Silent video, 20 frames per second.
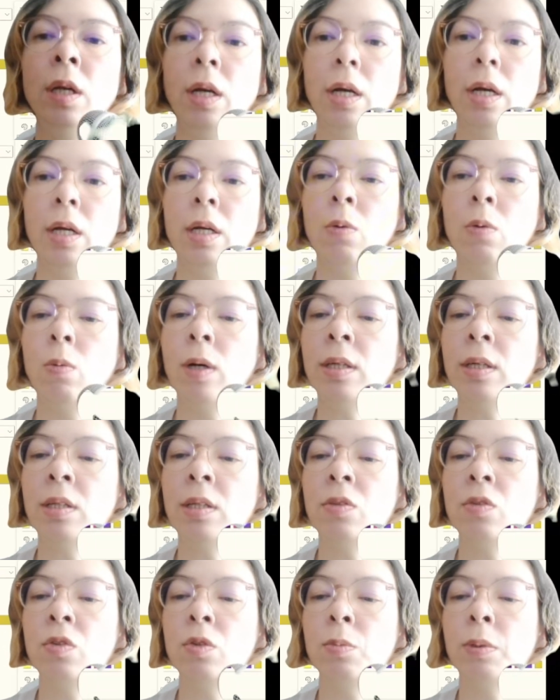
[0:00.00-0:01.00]
And I want
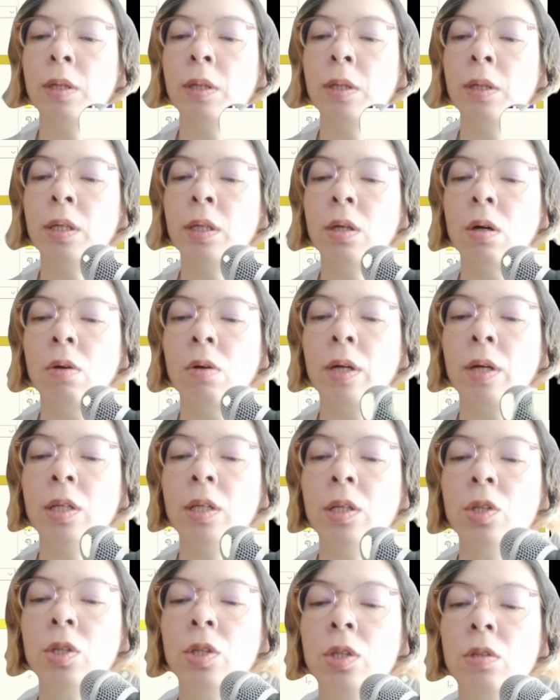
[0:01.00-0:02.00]
this to be
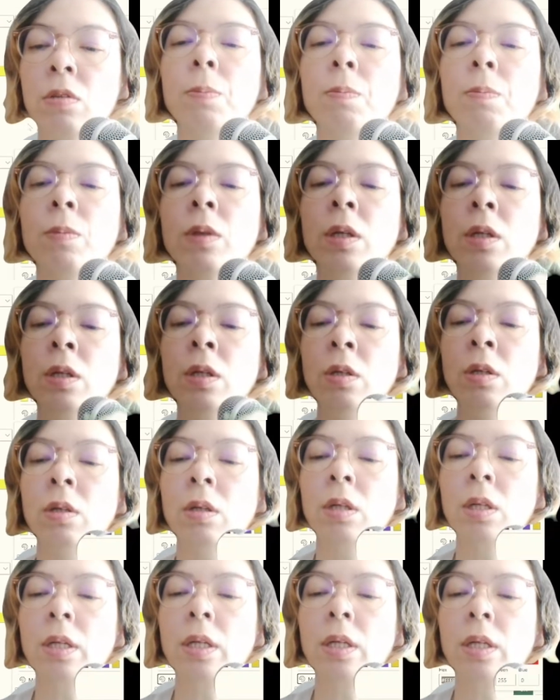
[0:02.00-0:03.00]
oranged.
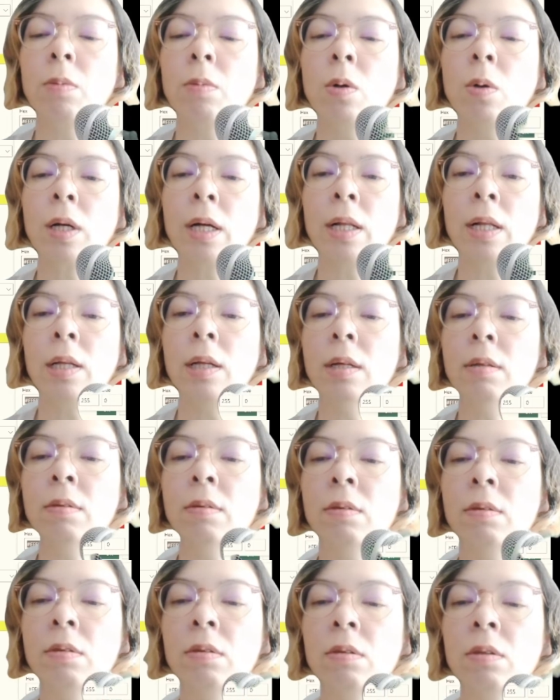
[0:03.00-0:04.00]
Click more
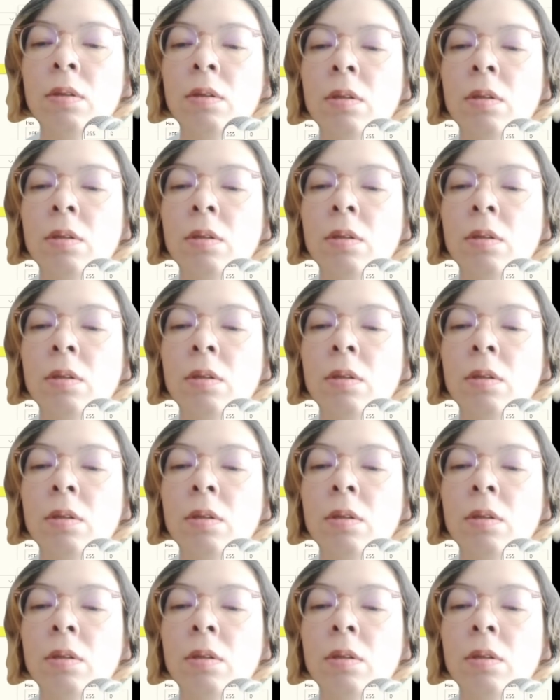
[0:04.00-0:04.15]
colors.